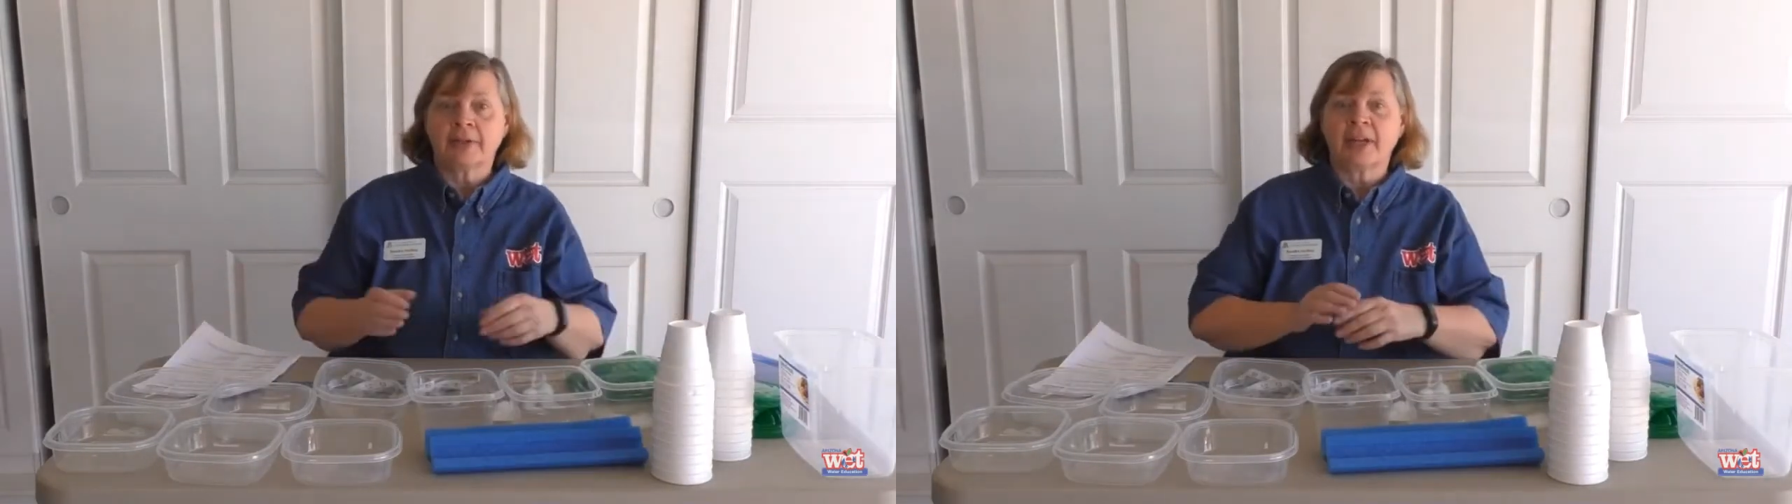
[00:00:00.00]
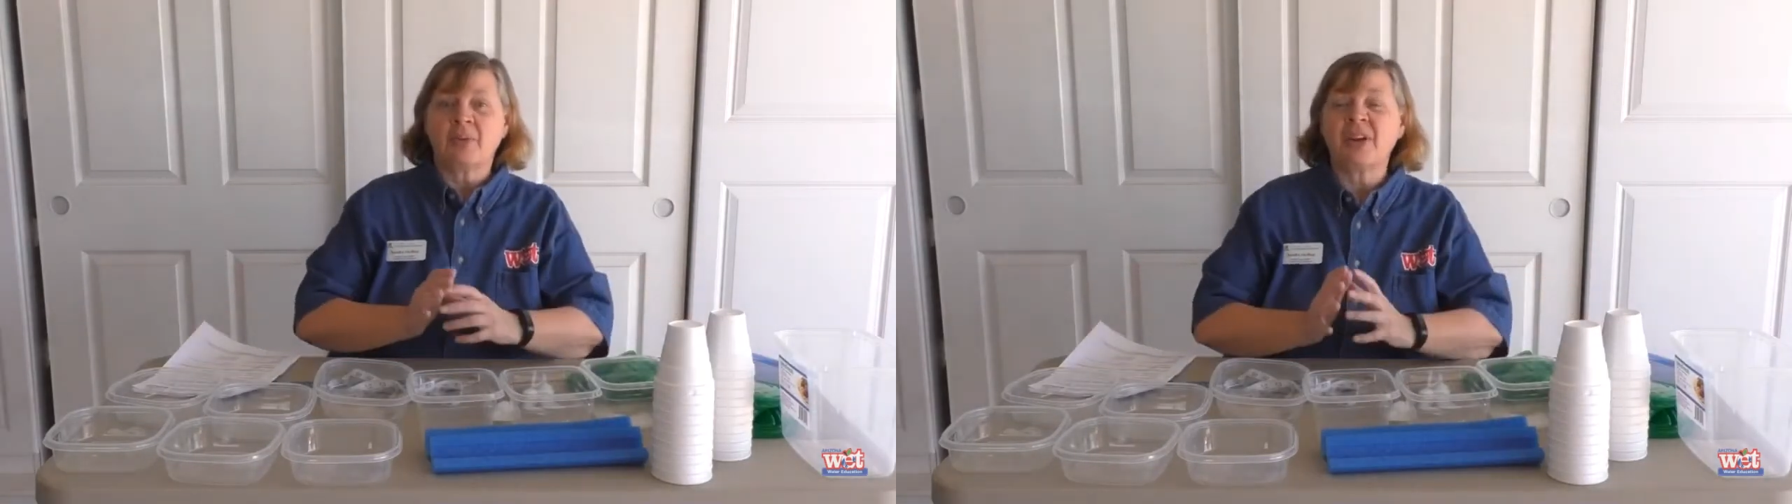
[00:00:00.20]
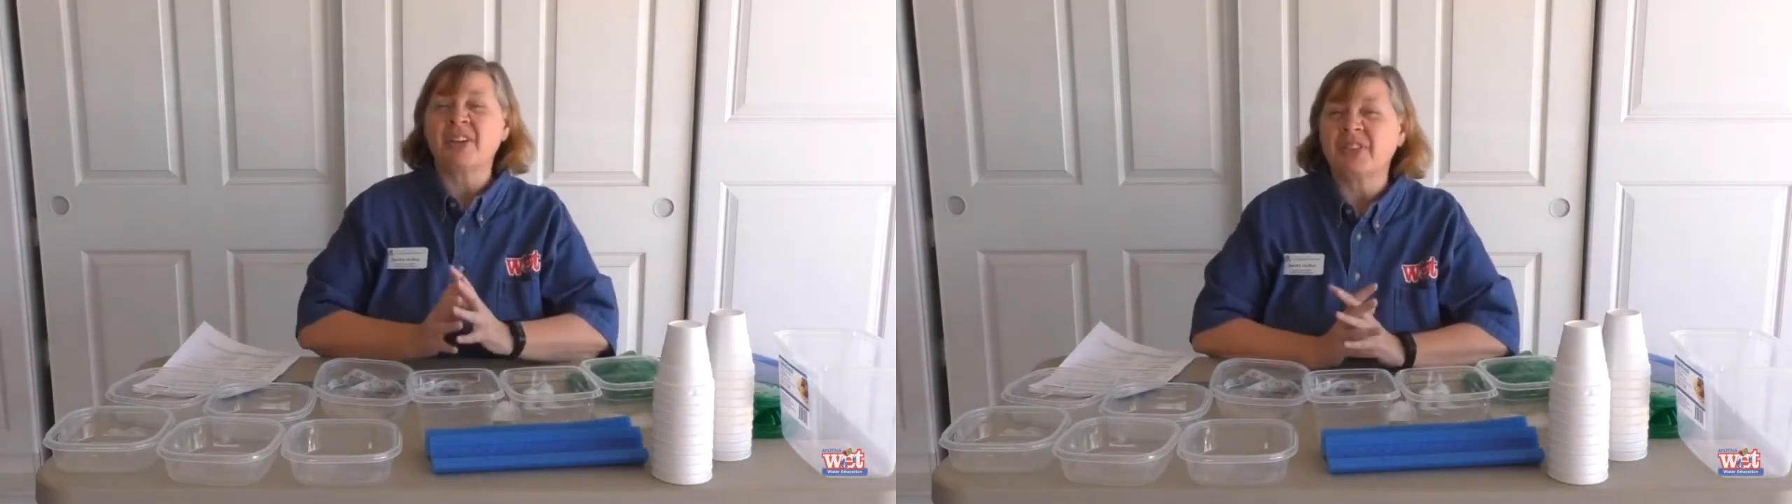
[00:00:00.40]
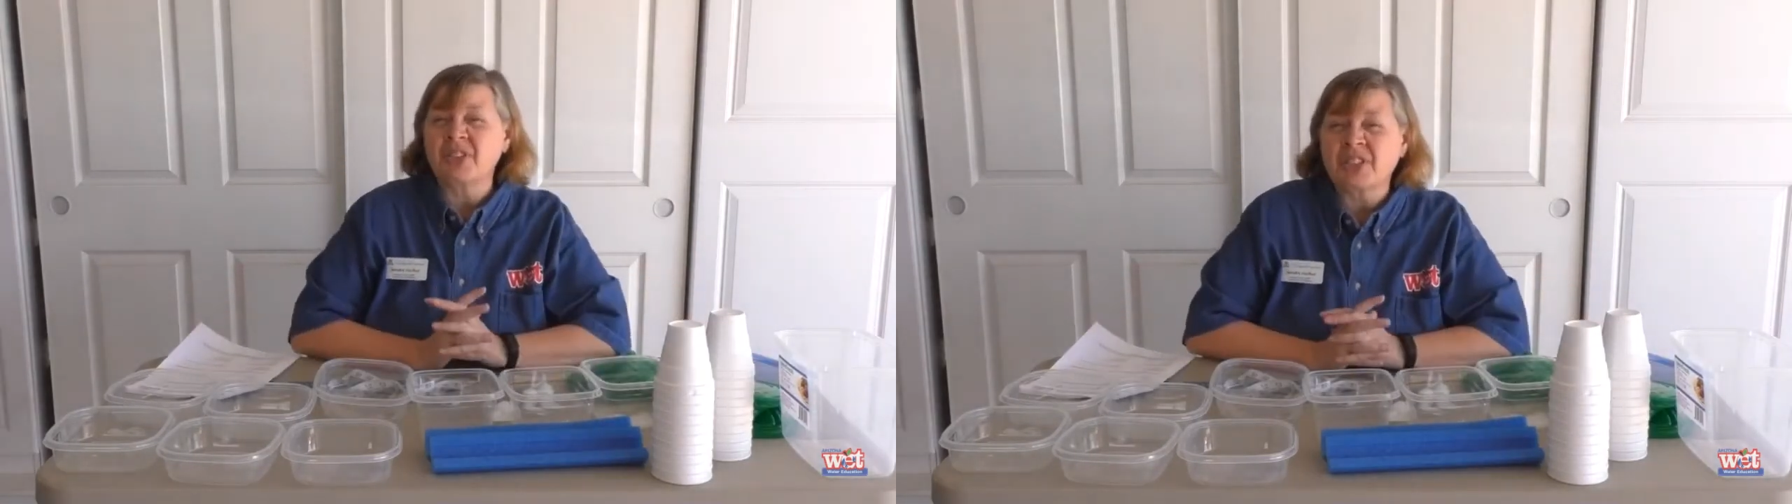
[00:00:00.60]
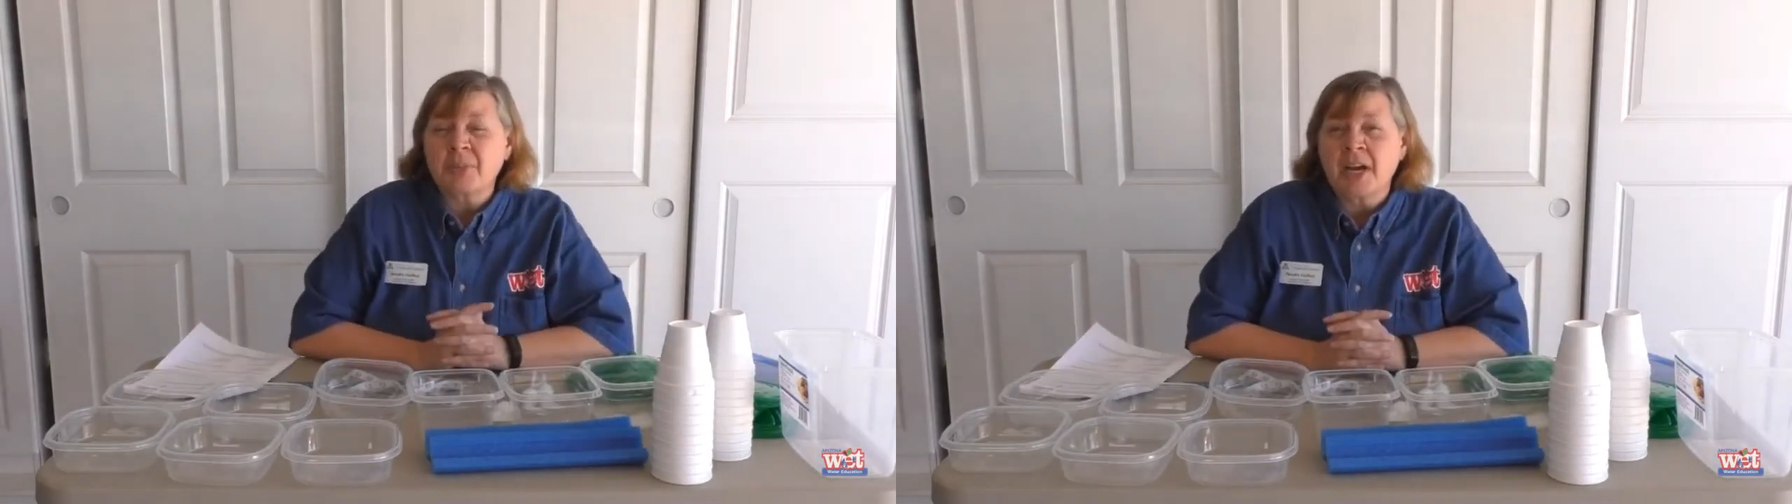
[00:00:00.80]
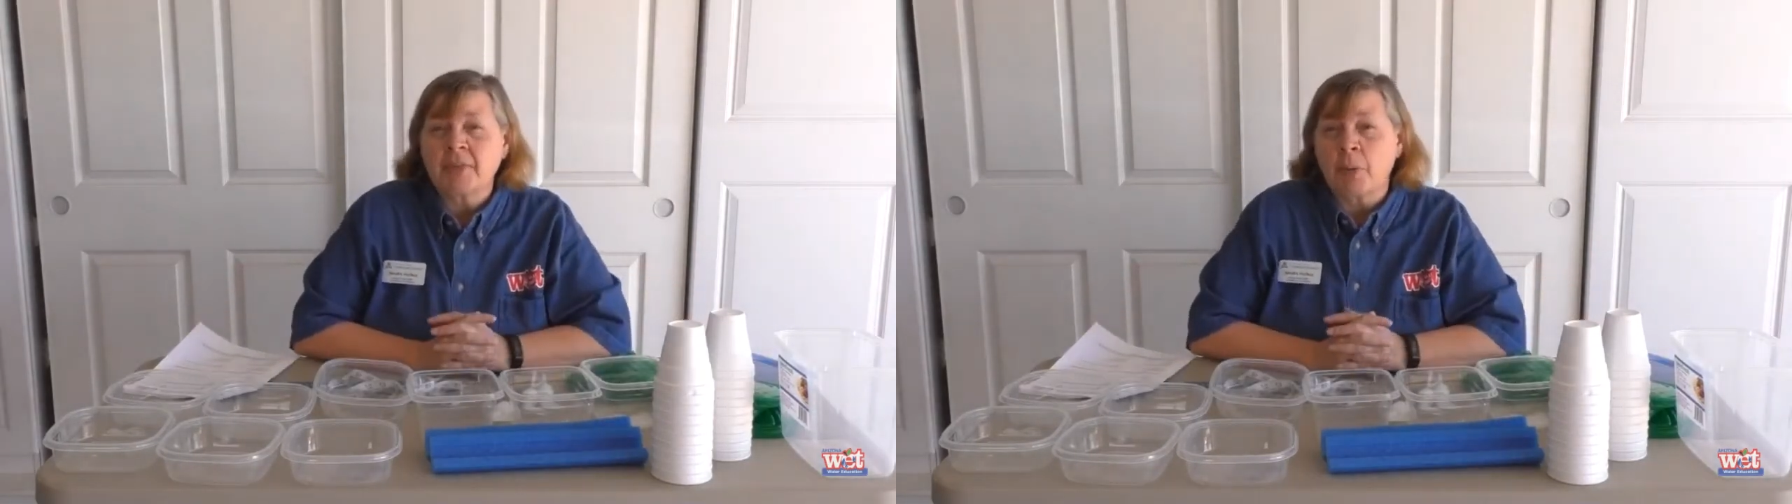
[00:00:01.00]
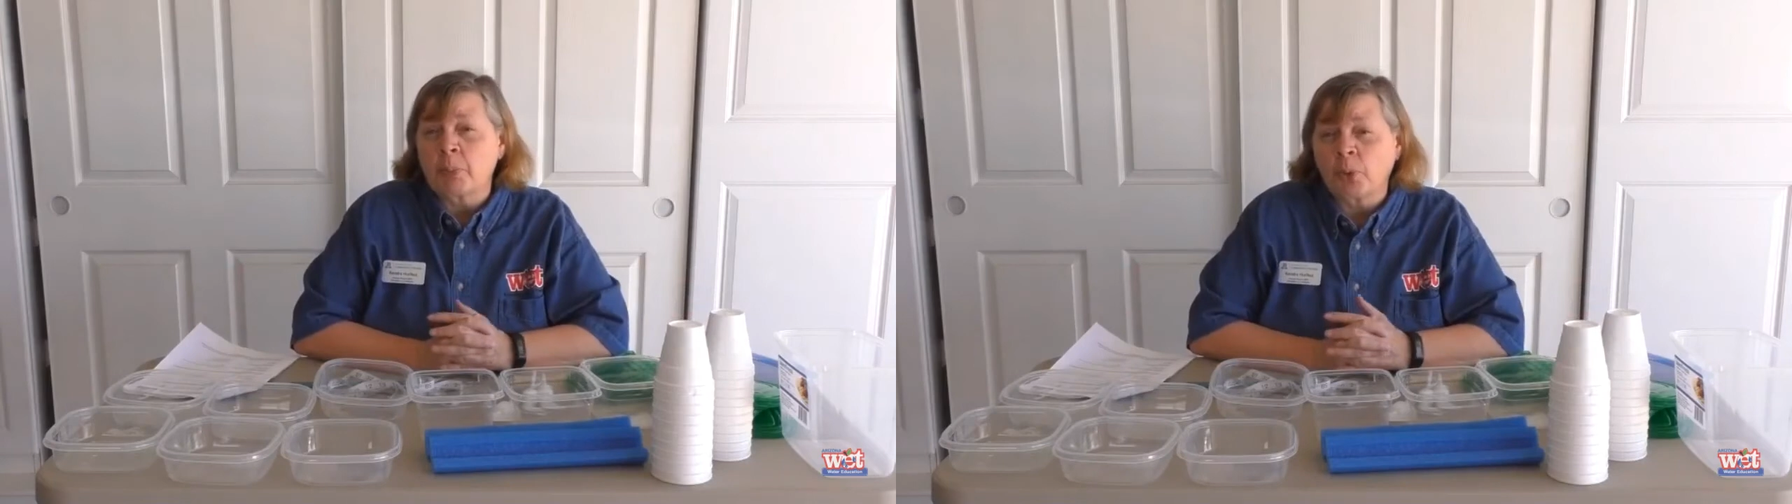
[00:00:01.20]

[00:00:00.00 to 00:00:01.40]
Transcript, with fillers: and I wonder if there's some kind of a